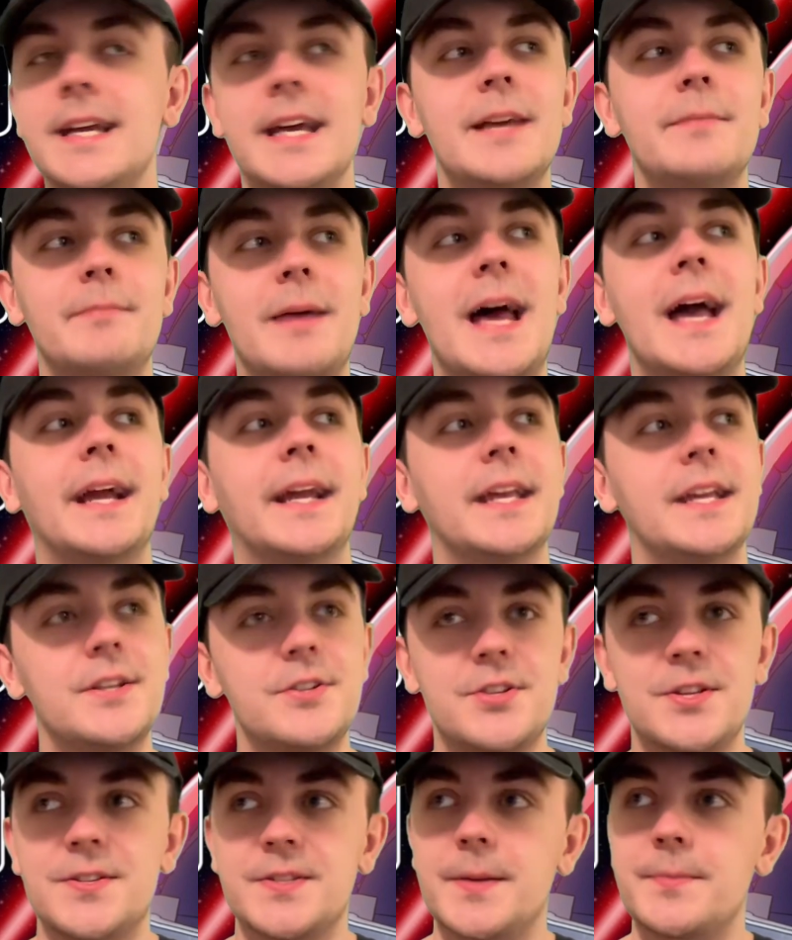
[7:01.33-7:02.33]
and Maggie,
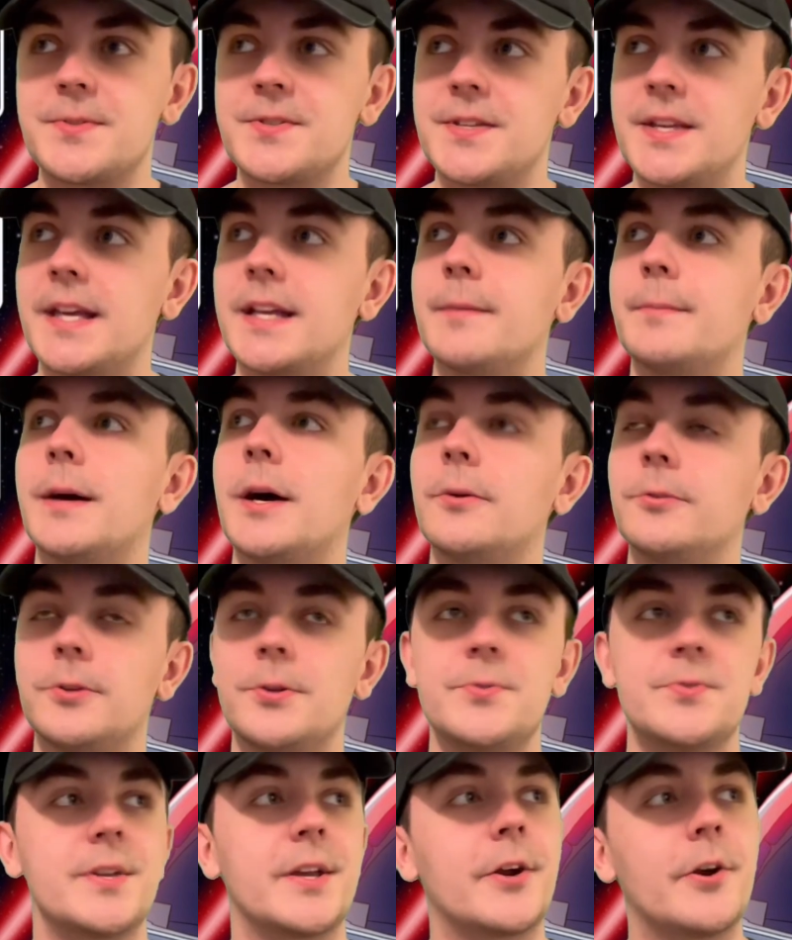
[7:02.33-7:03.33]
she's upset about
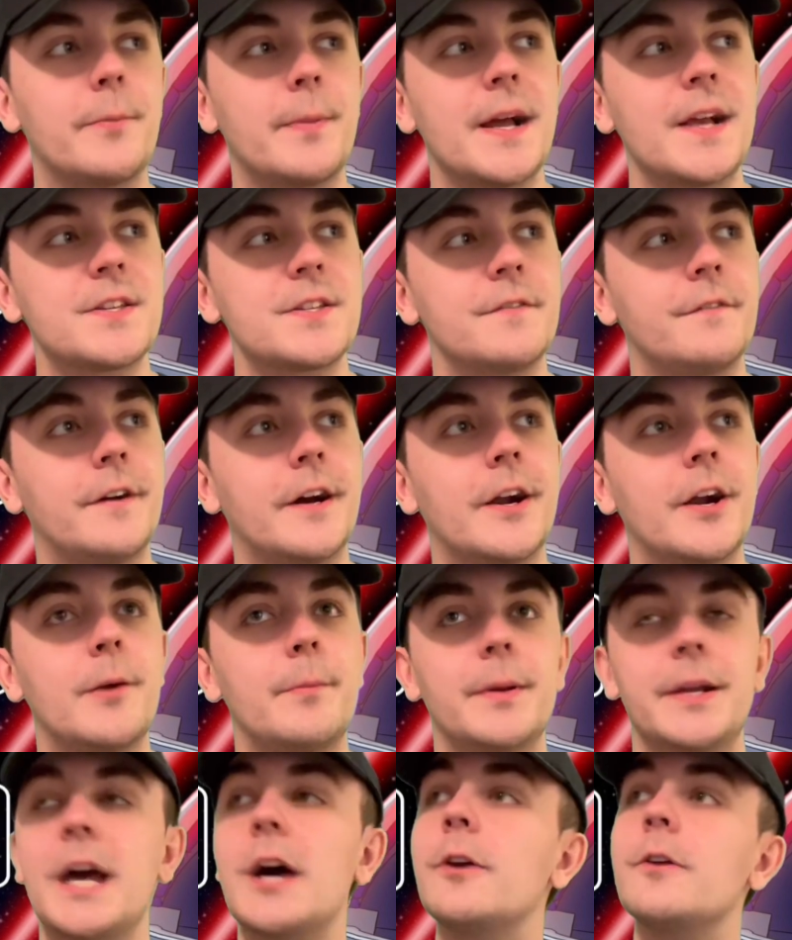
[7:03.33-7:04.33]
losing her pacifier,
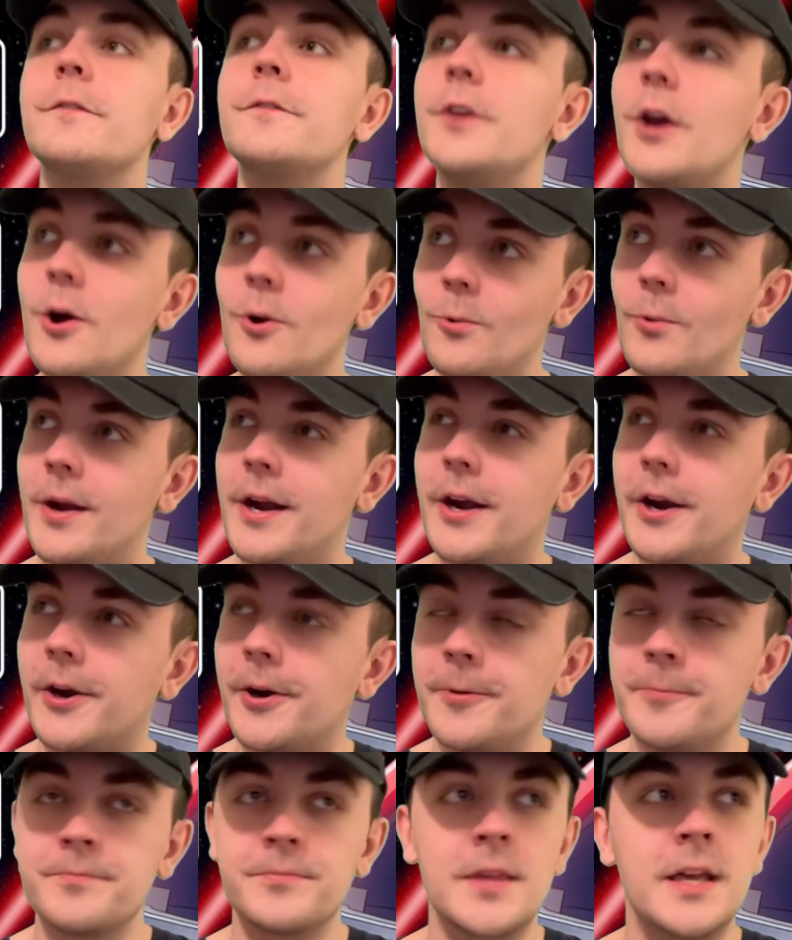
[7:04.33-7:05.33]
but out of
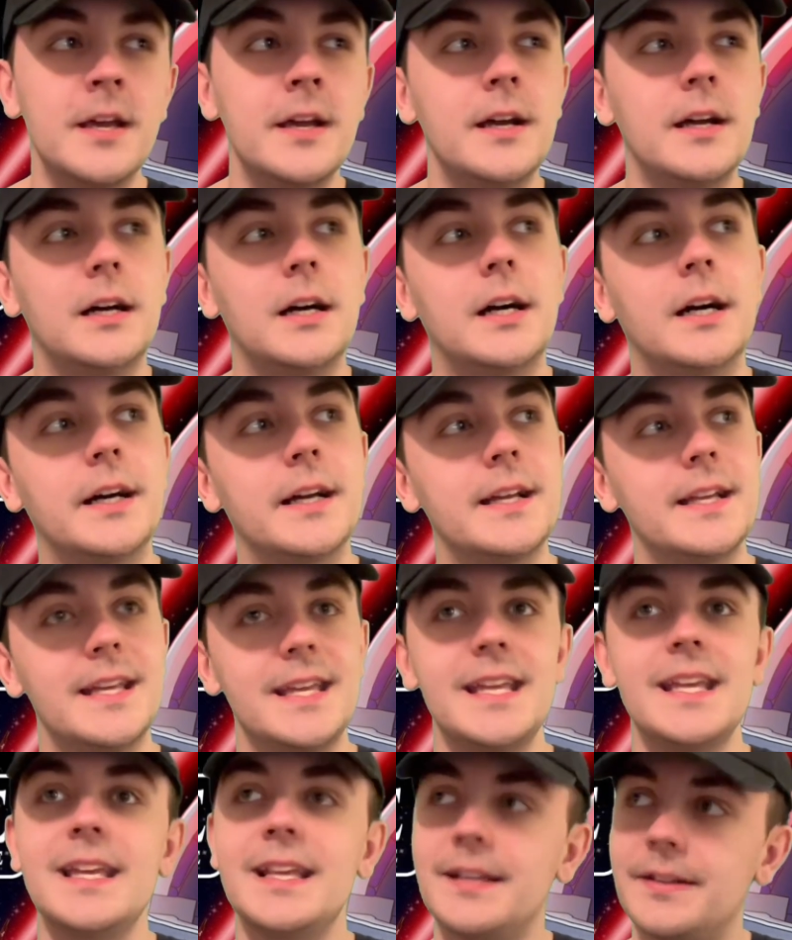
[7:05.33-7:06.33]
nowhere,
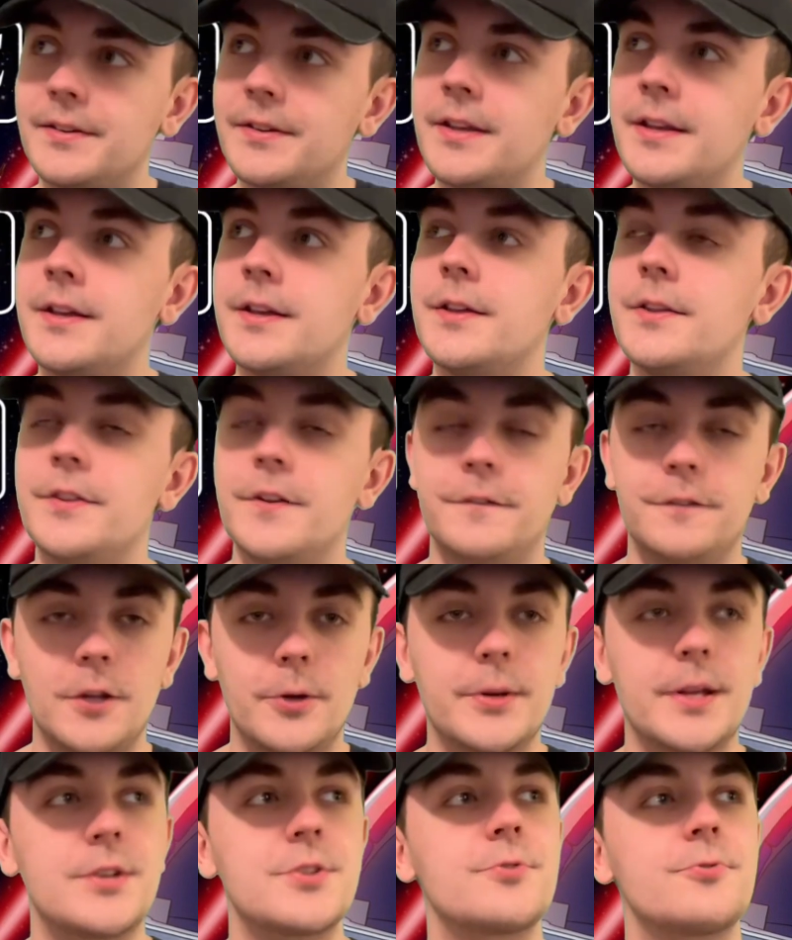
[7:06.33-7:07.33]
in the
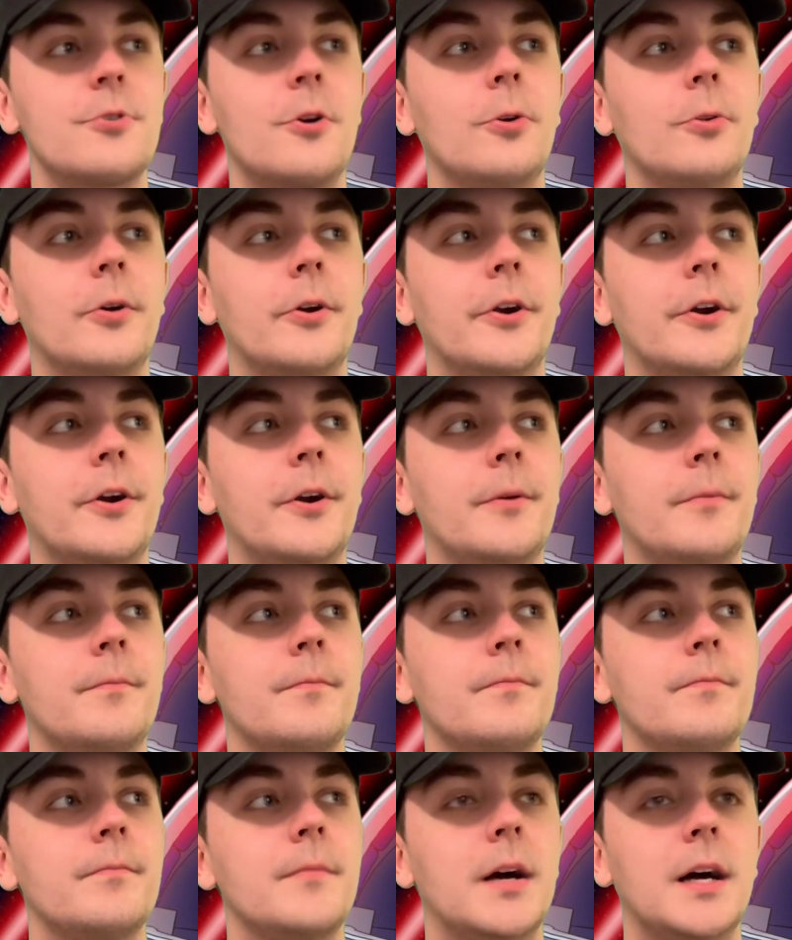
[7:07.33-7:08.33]
floating stroller,
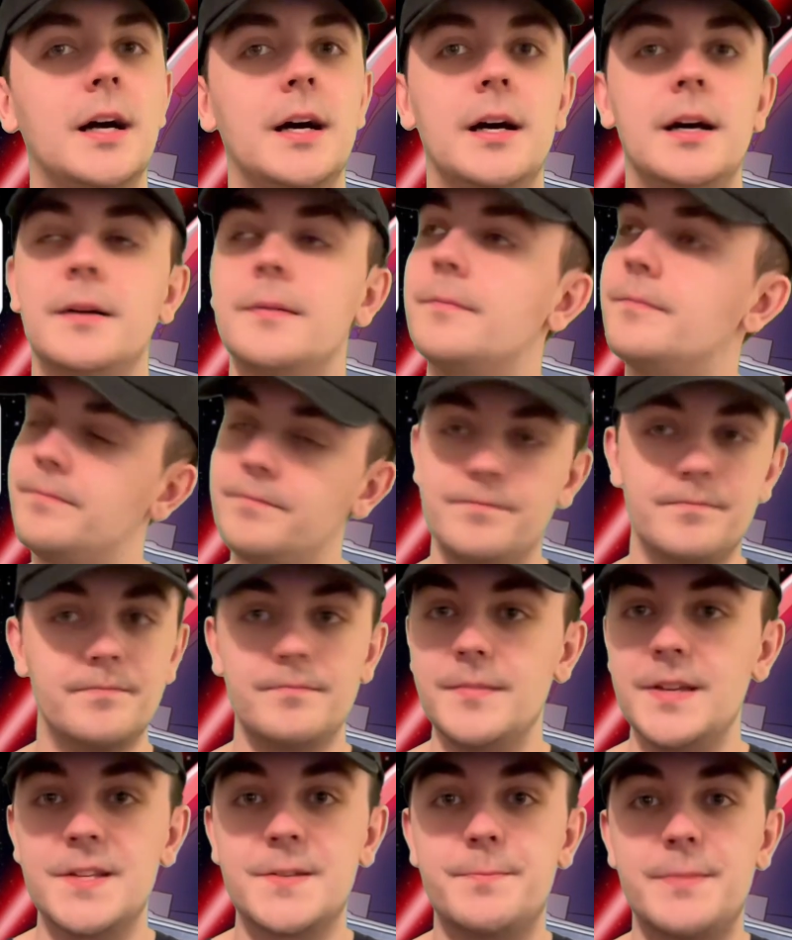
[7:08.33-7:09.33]

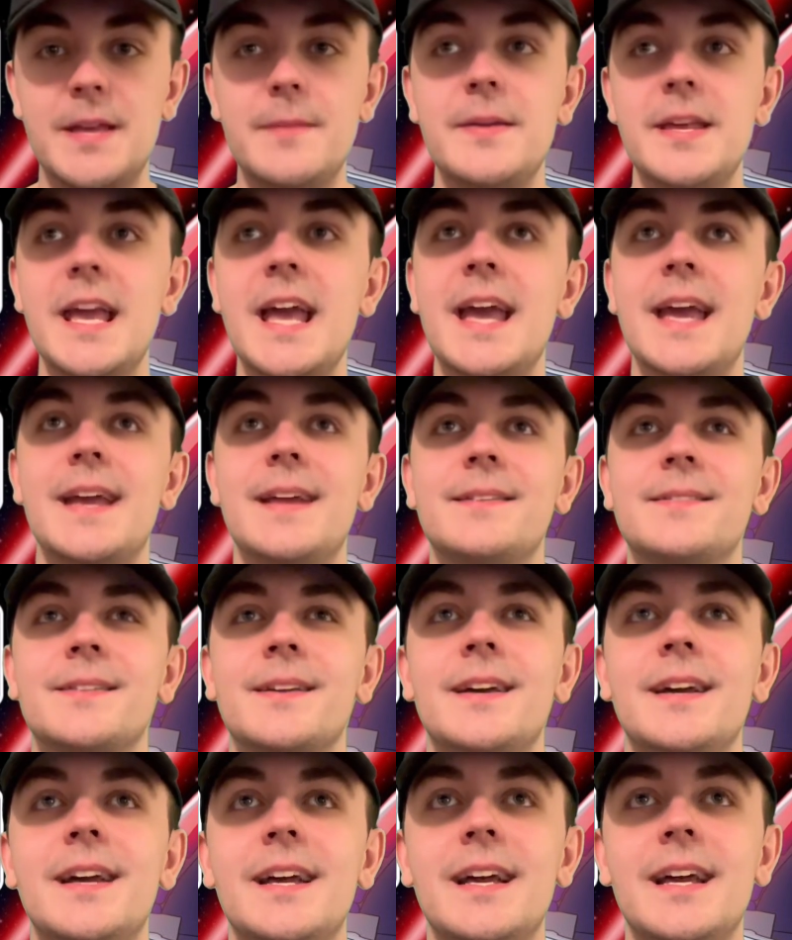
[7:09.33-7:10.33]
is BB-8,
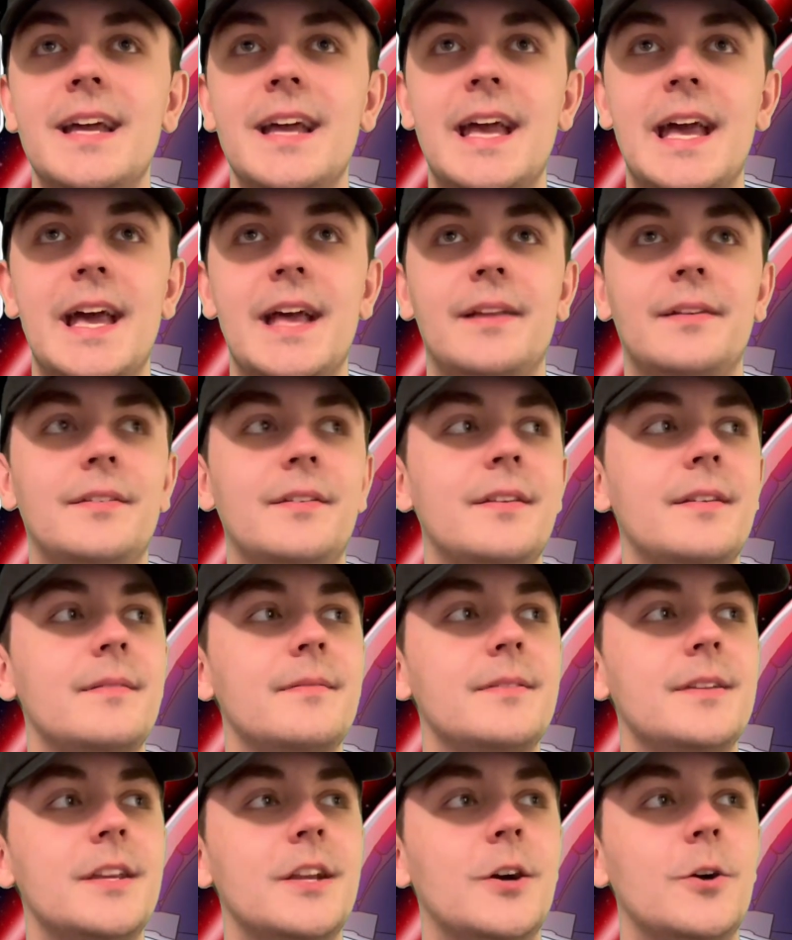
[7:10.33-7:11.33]
and,
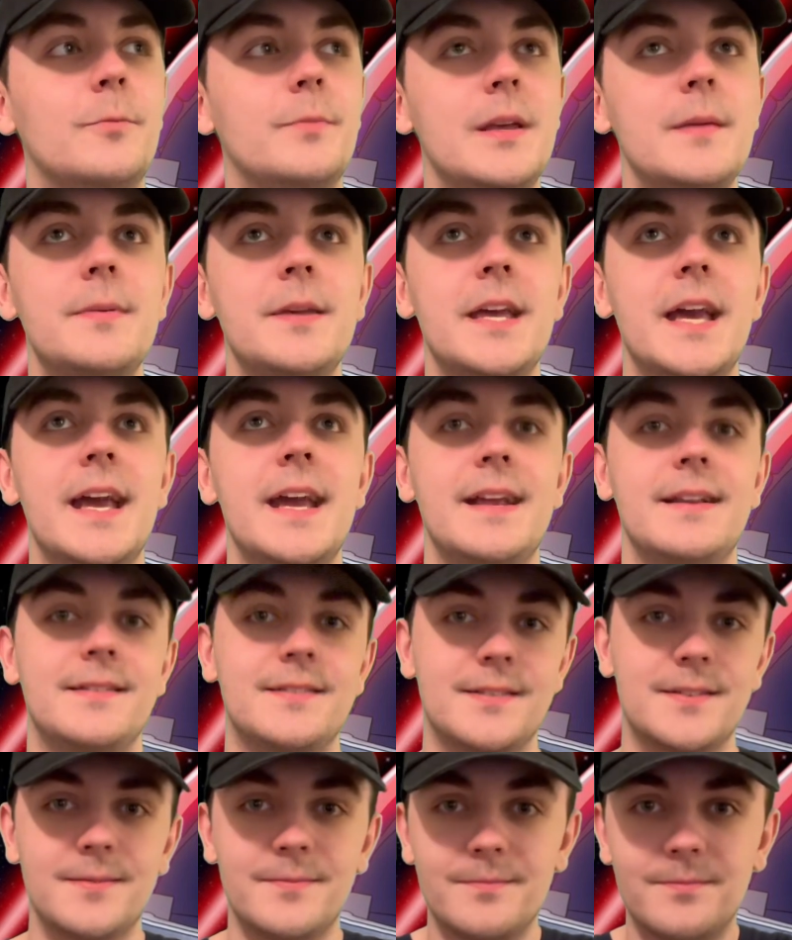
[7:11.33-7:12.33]
you know,
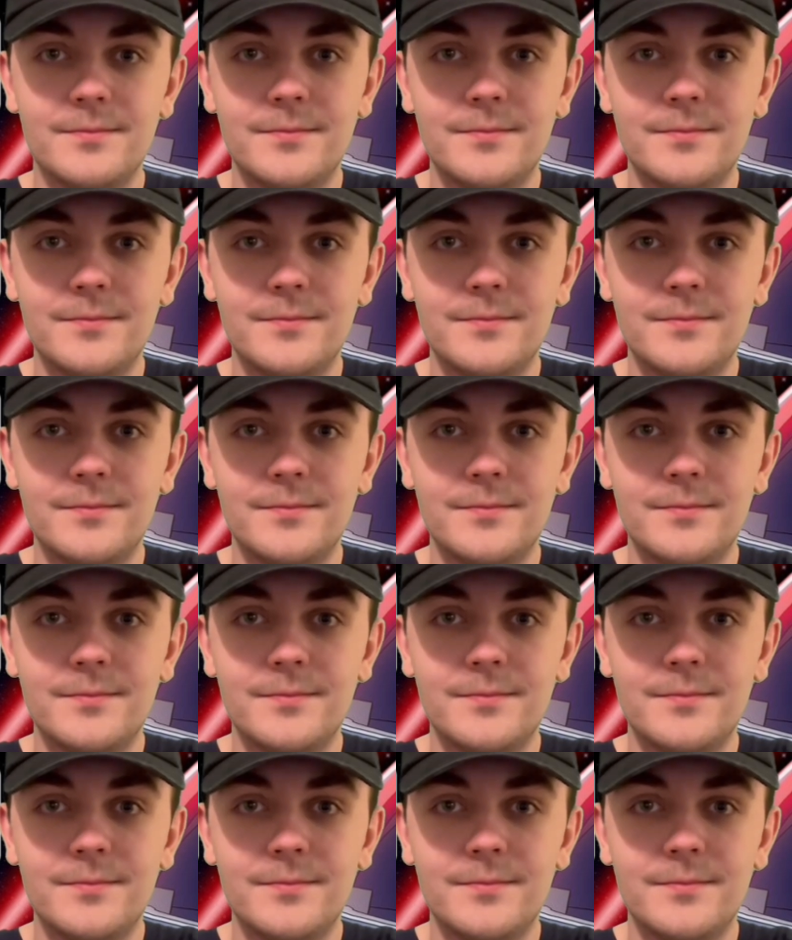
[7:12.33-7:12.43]
BB-8...